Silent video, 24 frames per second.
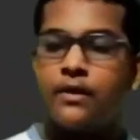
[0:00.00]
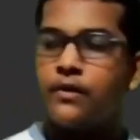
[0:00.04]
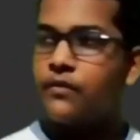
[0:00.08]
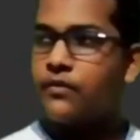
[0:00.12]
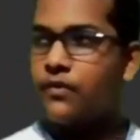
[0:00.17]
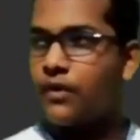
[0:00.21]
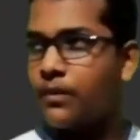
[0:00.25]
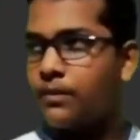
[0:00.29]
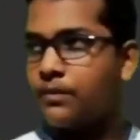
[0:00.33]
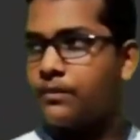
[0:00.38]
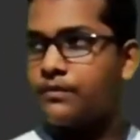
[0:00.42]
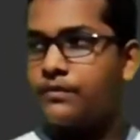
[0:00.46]

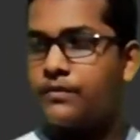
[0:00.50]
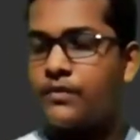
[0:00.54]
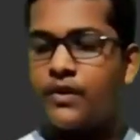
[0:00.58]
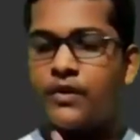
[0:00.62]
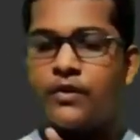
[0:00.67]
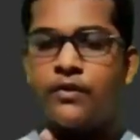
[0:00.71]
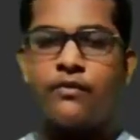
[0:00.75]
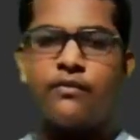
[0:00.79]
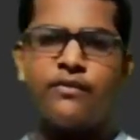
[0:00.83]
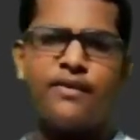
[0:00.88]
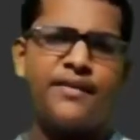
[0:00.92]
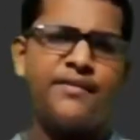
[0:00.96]
from
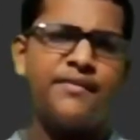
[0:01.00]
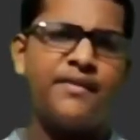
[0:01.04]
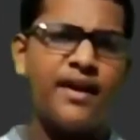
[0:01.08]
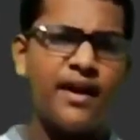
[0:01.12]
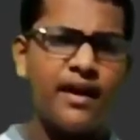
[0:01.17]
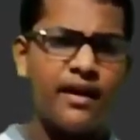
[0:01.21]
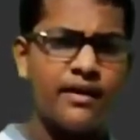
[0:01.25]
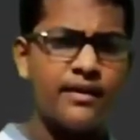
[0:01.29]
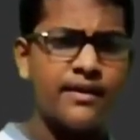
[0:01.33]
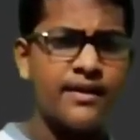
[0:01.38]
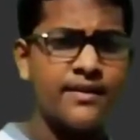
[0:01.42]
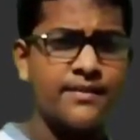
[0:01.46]
when we
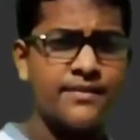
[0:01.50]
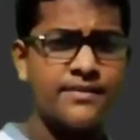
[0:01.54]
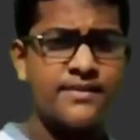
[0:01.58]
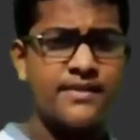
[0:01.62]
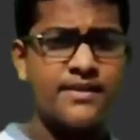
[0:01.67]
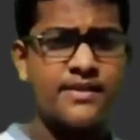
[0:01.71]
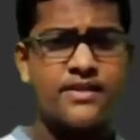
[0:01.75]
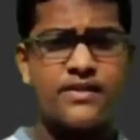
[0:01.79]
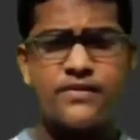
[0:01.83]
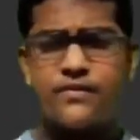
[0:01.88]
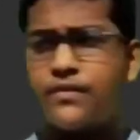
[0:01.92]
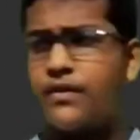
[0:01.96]
are
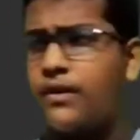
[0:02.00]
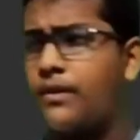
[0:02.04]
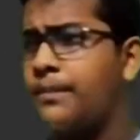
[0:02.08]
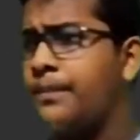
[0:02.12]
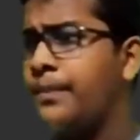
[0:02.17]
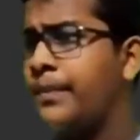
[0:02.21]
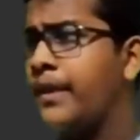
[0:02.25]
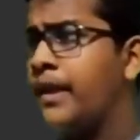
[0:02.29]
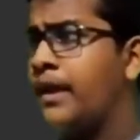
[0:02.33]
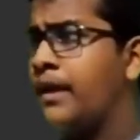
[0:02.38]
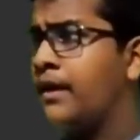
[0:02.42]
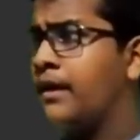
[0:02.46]
searching from
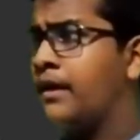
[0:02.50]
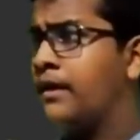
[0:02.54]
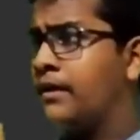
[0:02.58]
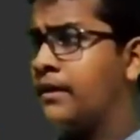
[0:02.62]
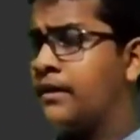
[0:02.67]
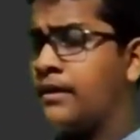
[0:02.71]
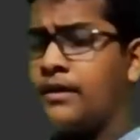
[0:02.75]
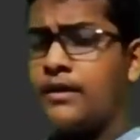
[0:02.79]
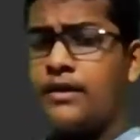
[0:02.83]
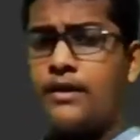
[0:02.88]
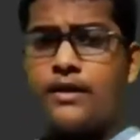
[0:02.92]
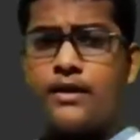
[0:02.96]

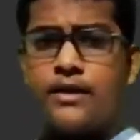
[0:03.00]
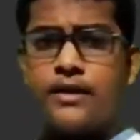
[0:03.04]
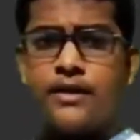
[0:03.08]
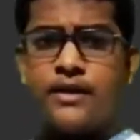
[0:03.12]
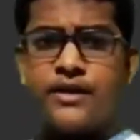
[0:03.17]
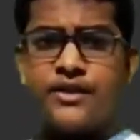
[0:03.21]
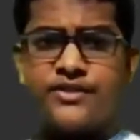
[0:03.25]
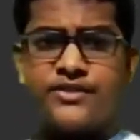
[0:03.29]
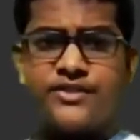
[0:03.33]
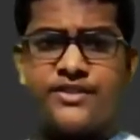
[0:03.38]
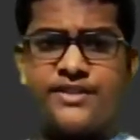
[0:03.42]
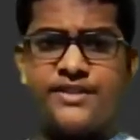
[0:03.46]

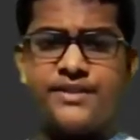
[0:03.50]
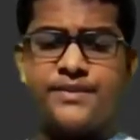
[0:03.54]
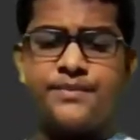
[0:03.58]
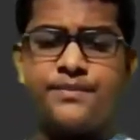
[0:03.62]
the